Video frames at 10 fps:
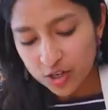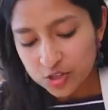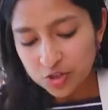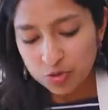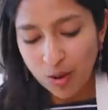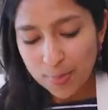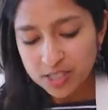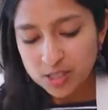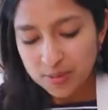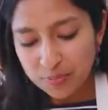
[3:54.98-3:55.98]
flavors, so you want
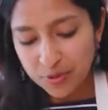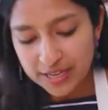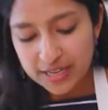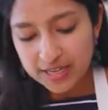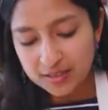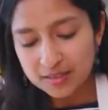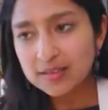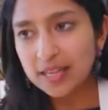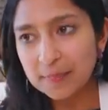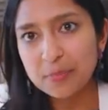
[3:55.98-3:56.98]
this to be pretty
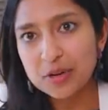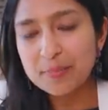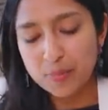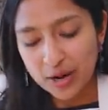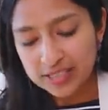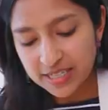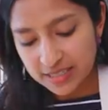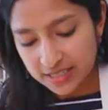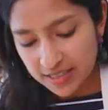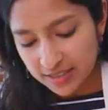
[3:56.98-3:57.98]
like pretty bright
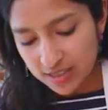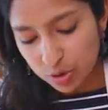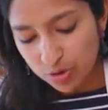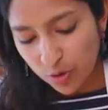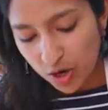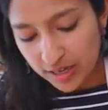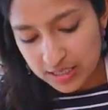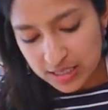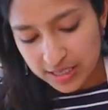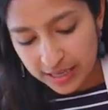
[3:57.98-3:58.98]
tasting. This is sort of our
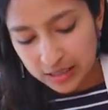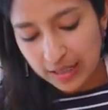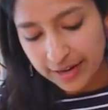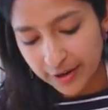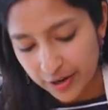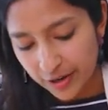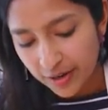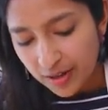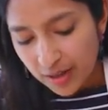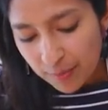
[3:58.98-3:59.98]
acidic layer
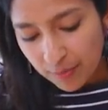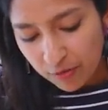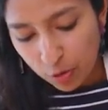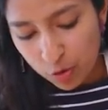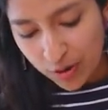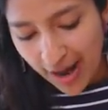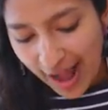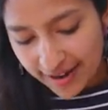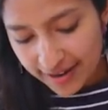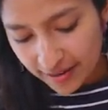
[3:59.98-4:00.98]
before we're
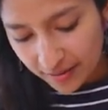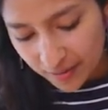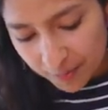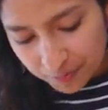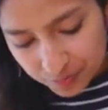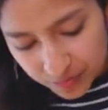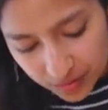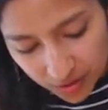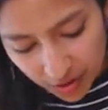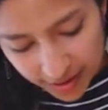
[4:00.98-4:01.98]
adding
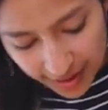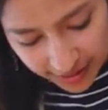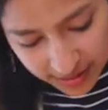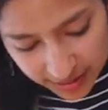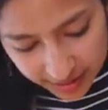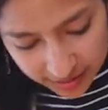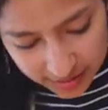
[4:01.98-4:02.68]
our next